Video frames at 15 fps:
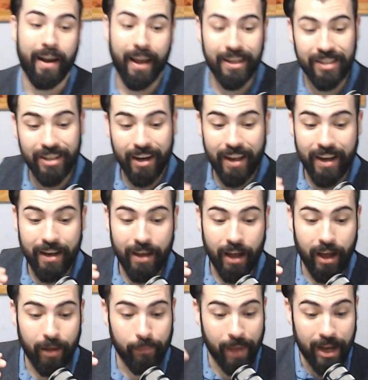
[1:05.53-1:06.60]
I studied
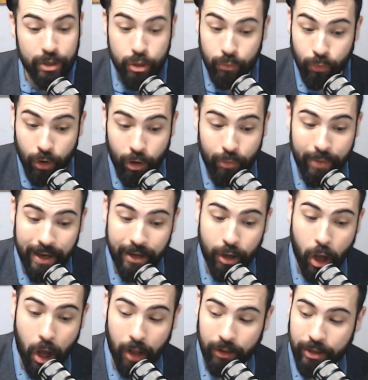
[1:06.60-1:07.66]
ancient Rome in
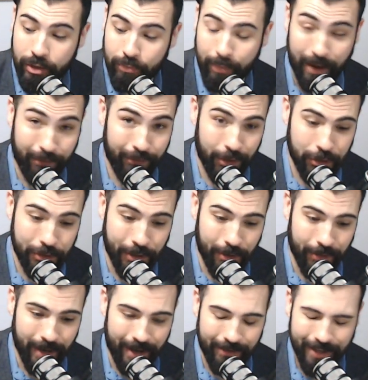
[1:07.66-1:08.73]
college, my first
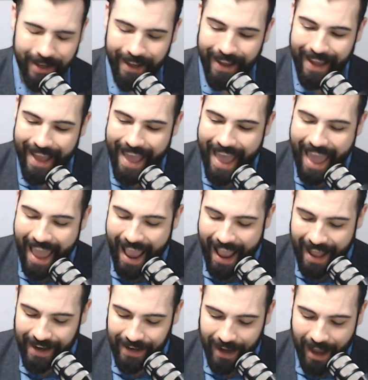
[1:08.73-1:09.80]
go-around,
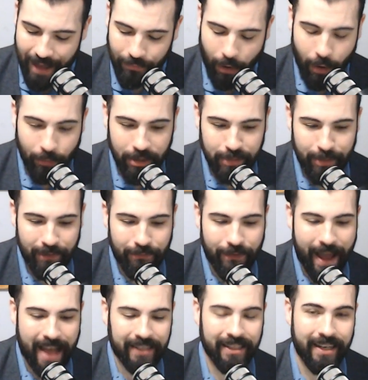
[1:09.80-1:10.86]
and I have always been
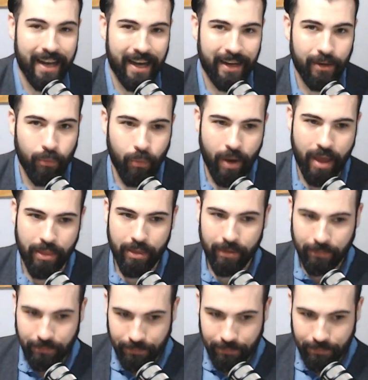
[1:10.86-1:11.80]
fascinated with